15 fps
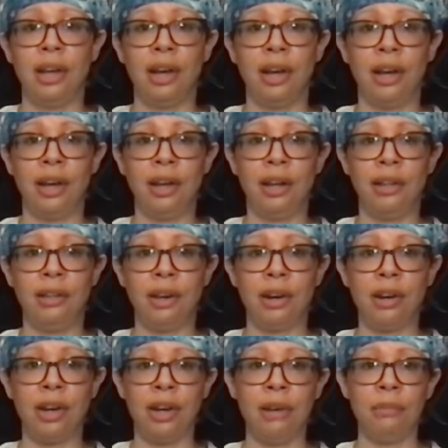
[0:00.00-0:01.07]

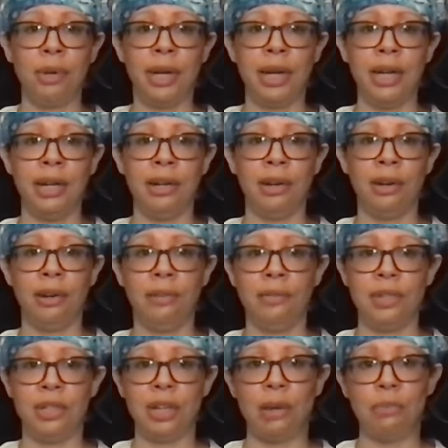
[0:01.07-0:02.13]
their campaign of
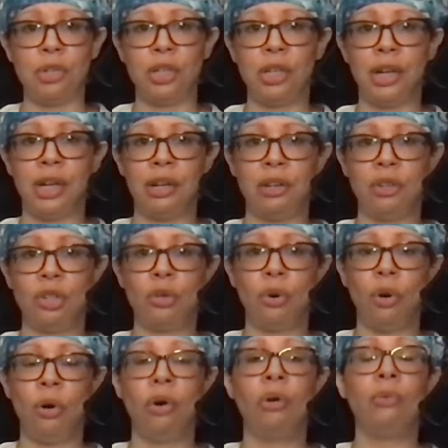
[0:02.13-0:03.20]
deception and
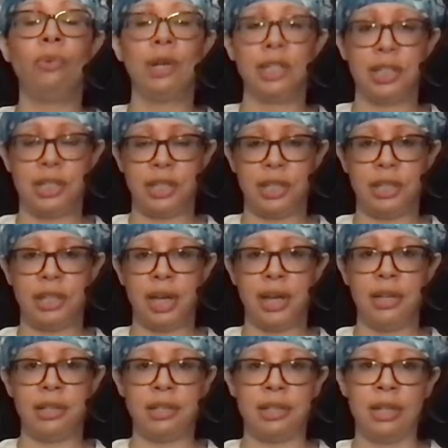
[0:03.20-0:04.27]
control was a
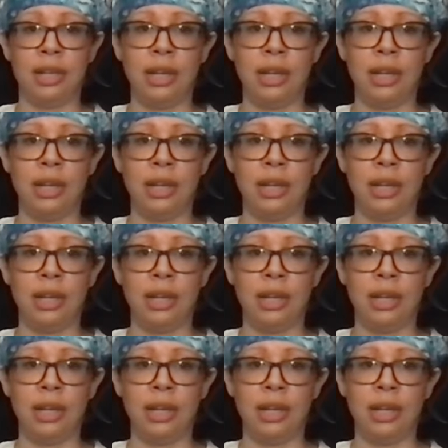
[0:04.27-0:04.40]
success.